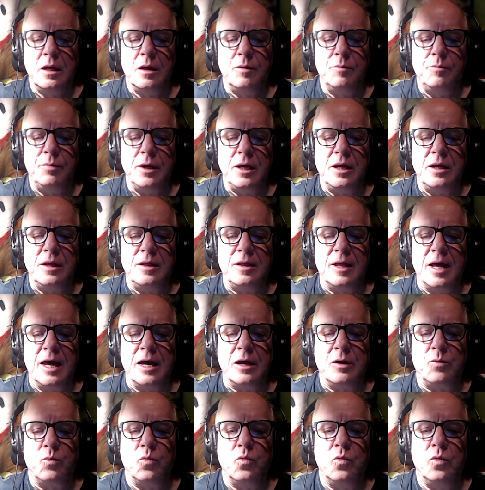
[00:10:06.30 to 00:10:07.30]
Be
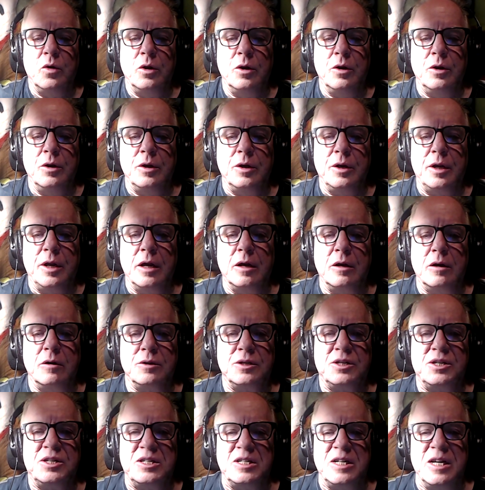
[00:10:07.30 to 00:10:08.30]
that word our
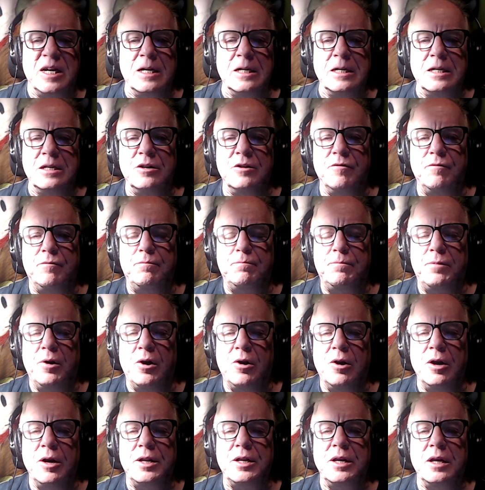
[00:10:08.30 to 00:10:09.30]
sign of
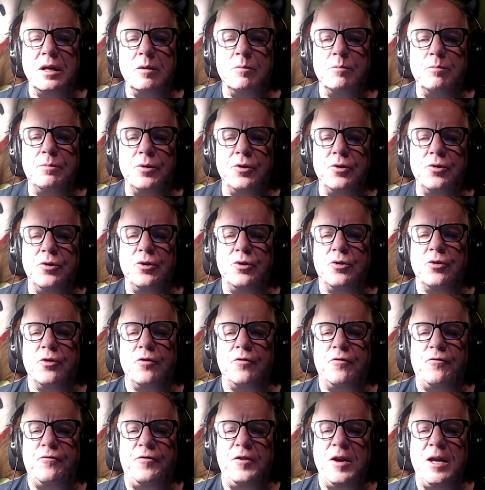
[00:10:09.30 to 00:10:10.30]
parting, bird or
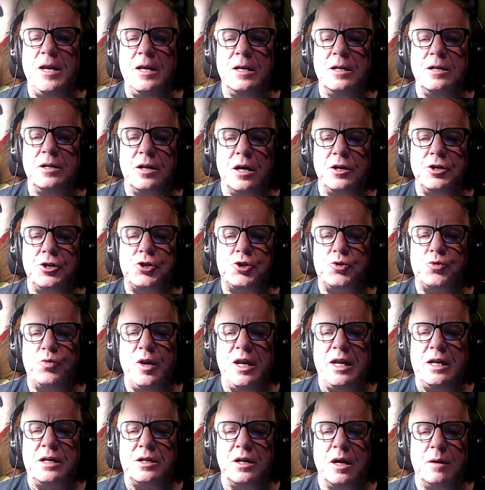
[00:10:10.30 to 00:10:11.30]
fiend, I
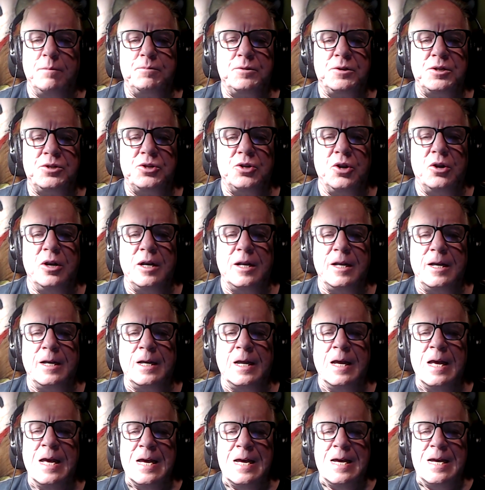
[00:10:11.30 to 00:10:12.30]
shrieked, upstarting.
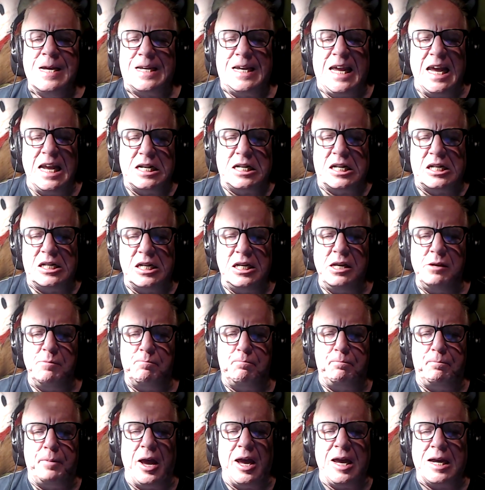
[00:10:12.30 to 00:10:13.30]
Get thee
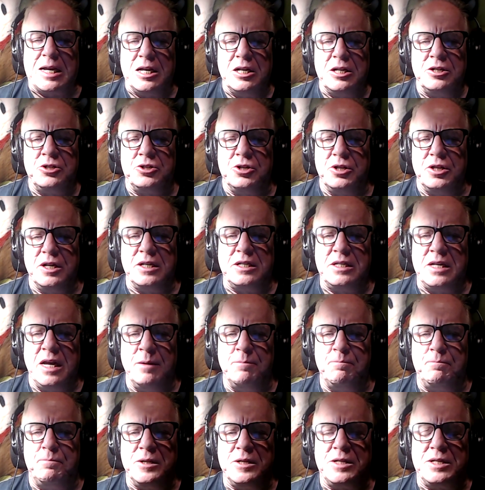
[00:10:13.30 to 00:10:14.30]
back into the
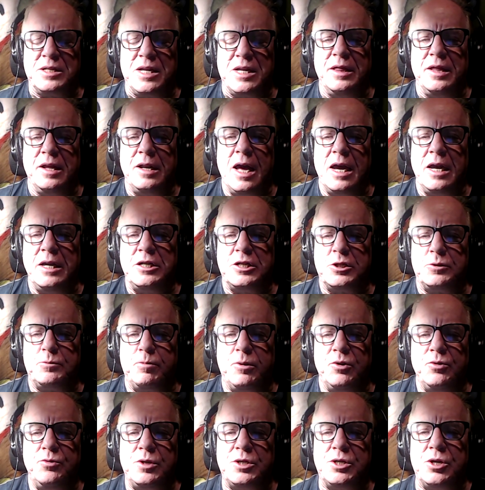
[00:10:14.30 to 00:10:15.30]
tempest and the night's
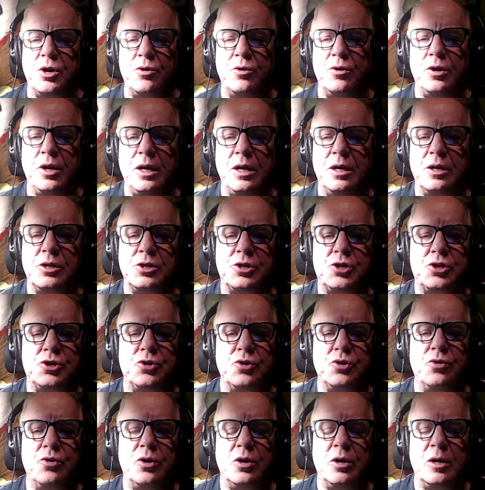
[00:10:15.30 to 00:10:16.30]
Plutonian
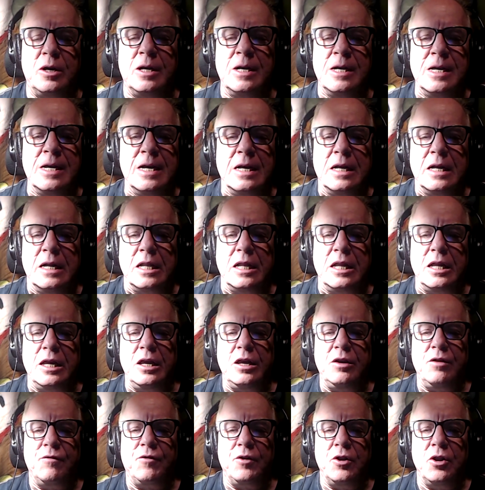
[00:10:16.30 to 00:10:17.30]
shore.
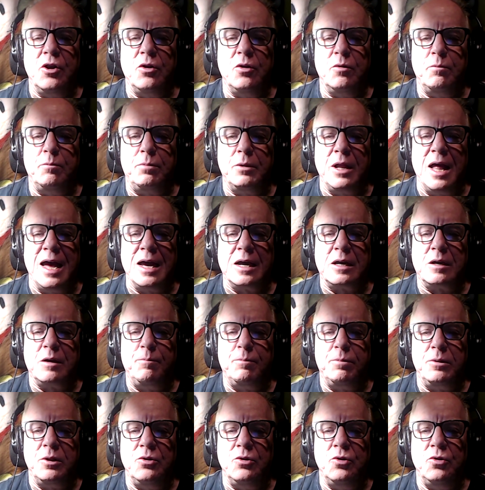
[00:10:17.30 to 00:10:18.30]
Leave no black
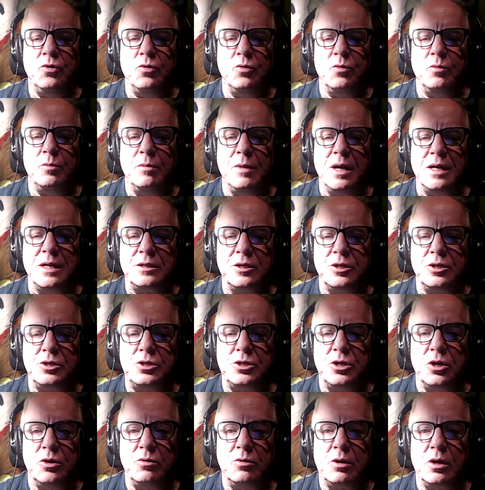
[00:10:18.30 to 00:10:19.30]
plume as a
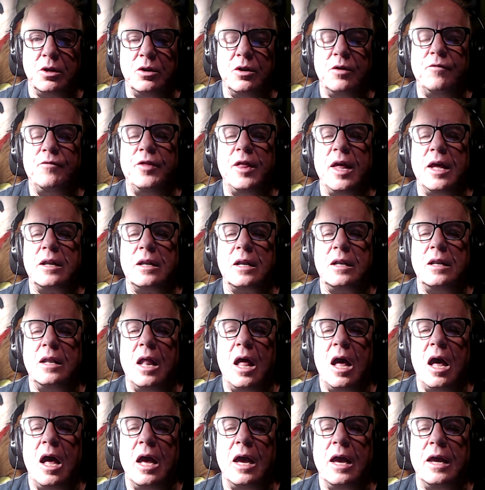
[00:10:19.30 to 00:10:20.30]
token of that
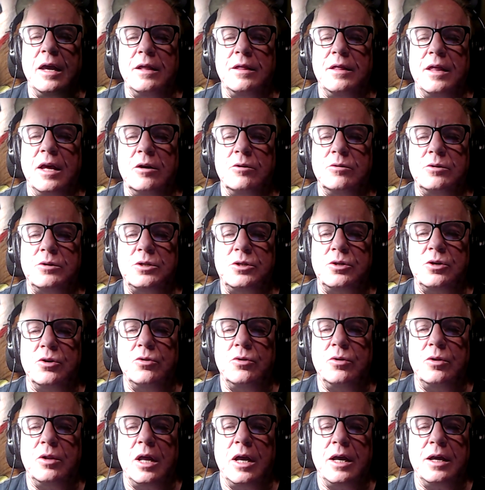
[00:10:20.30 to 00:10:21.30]
lie thou
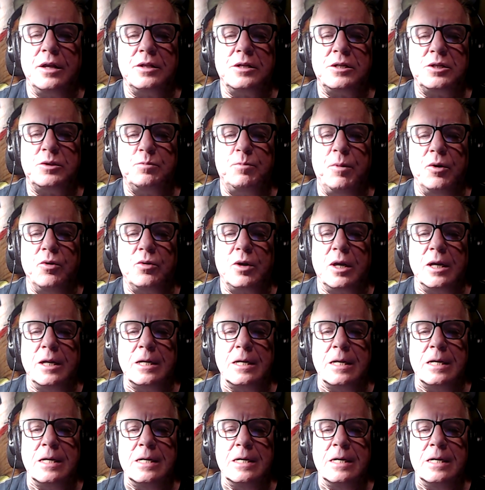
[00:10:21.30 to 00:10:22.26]
soul hath spoken.